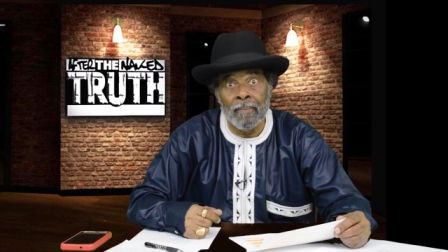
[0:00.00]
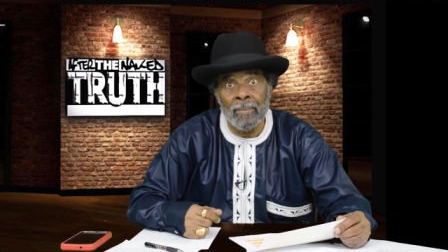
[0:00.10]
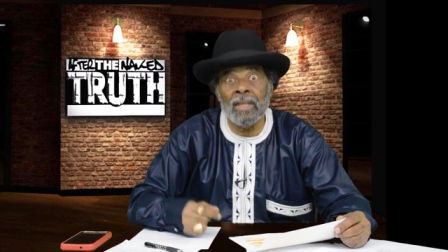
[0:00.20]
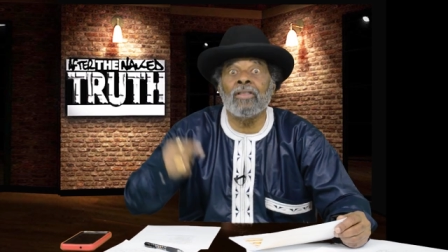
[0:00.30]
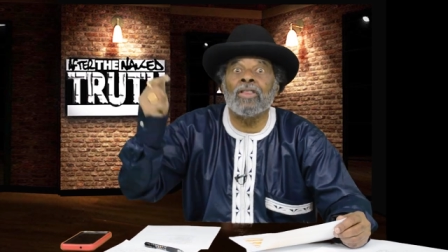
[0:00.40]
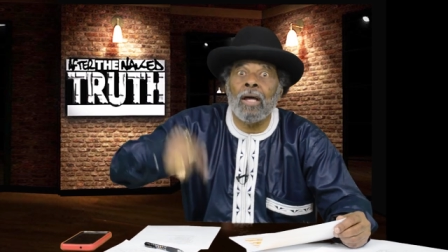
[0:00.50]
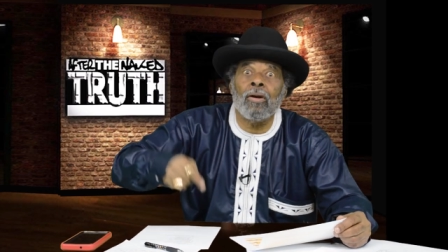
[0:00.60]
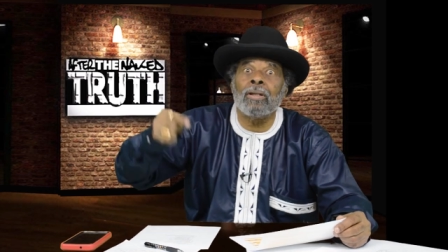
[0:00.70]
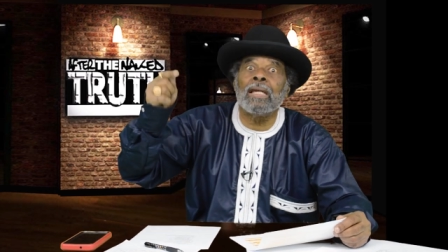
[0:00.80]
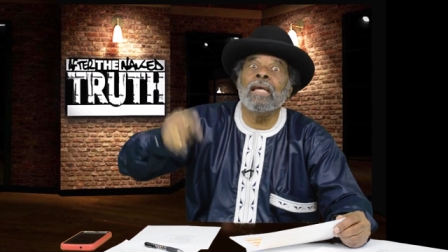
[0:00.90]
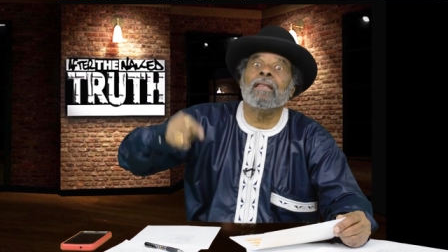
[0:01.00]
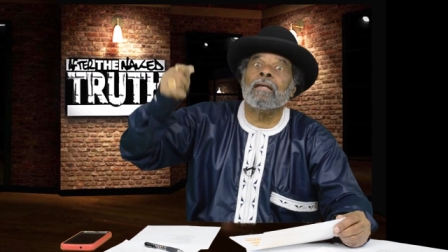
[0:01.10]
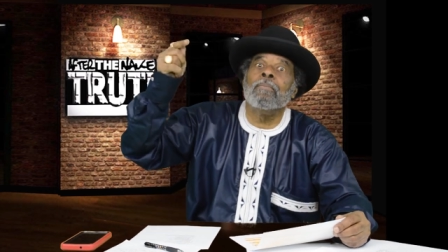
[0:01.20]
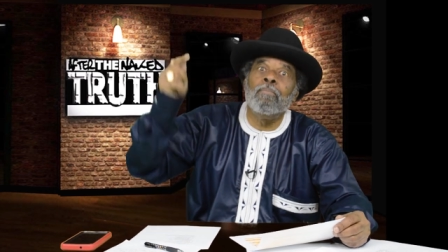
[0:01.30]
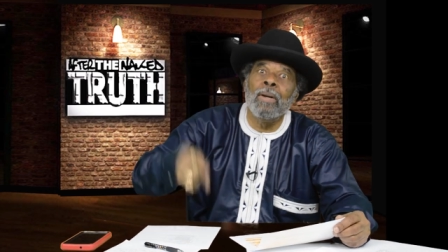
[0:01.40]
The thirteenth
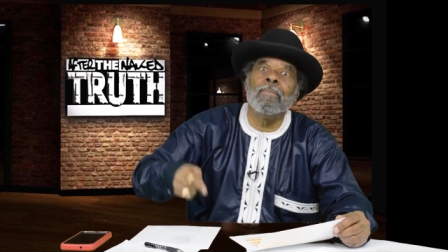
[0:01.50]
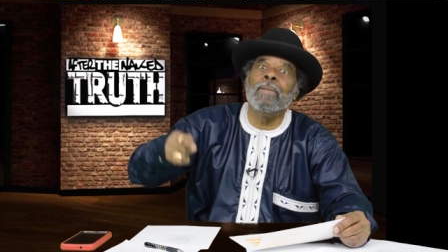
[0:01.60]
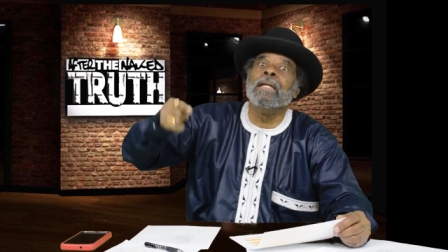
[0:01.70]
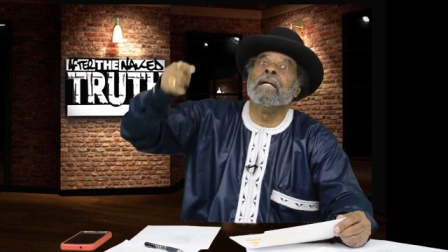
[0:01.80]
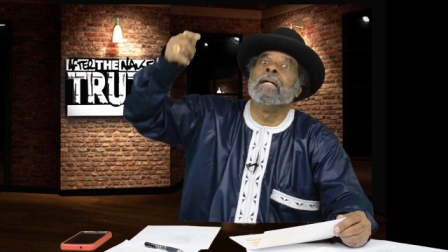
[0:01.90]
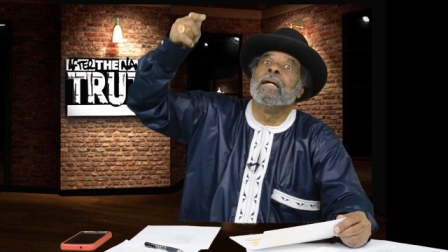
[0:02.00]
Amendment